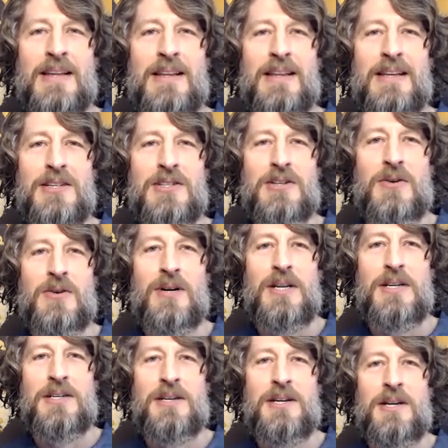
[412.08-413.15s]
That's
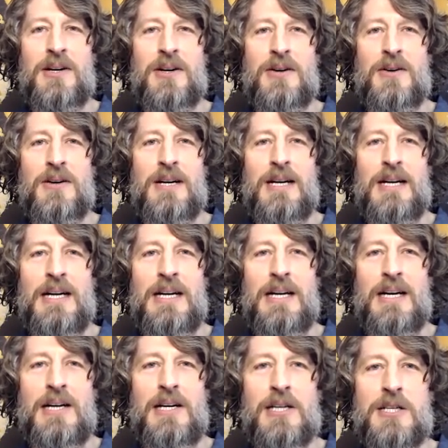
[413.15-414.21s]
great to hear. I,
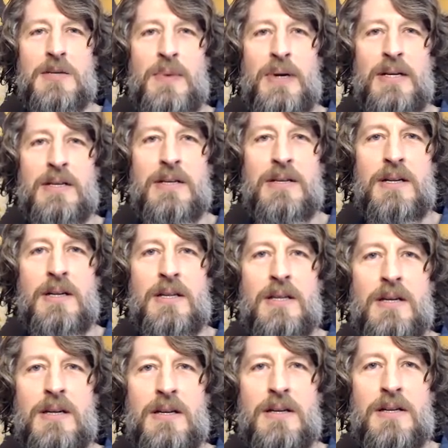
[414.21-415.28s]
I expected
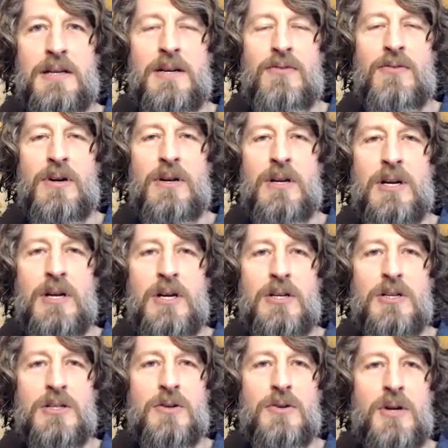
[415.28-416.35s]
nothing different.
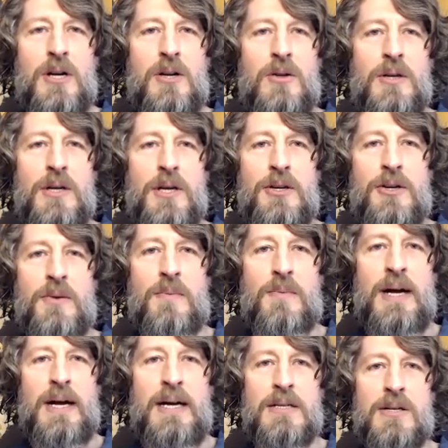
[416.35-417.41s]
So not only in your
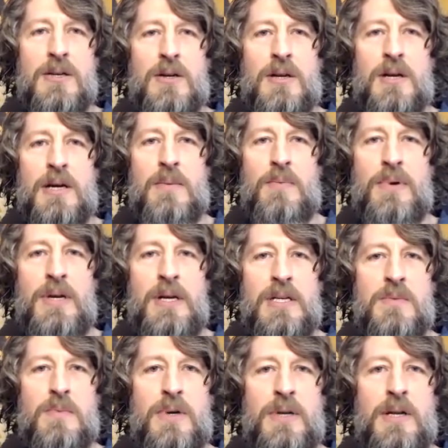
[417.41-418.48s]
past
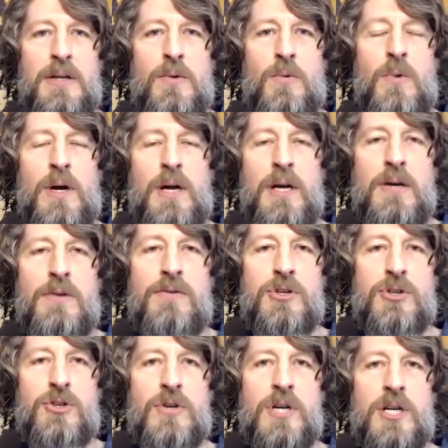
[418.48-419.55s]
companies, but in the way you've
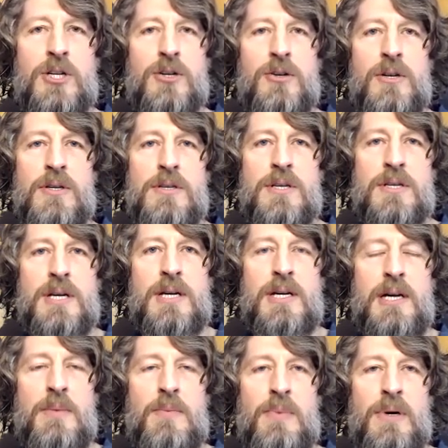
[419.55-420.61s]
structured and set
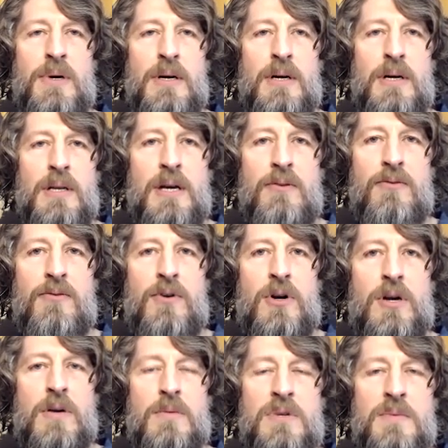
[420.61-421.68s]
up uh, Aleph
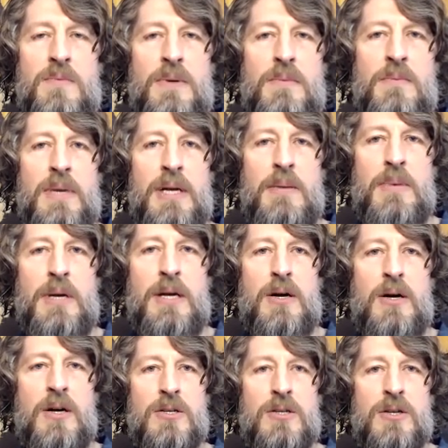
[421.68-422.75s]
Farms, but maybe
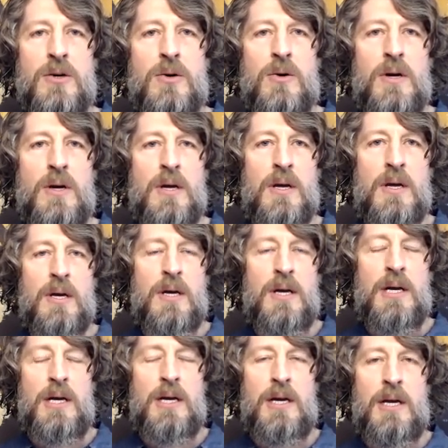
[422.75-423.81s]
also
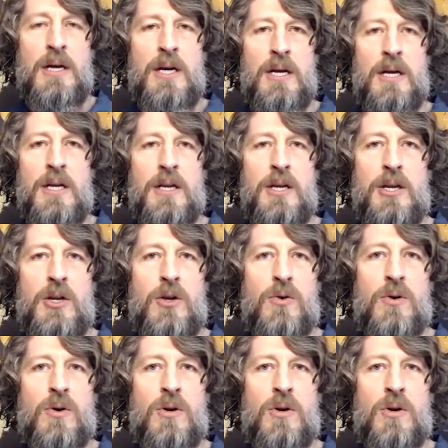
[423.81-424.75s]
in, in your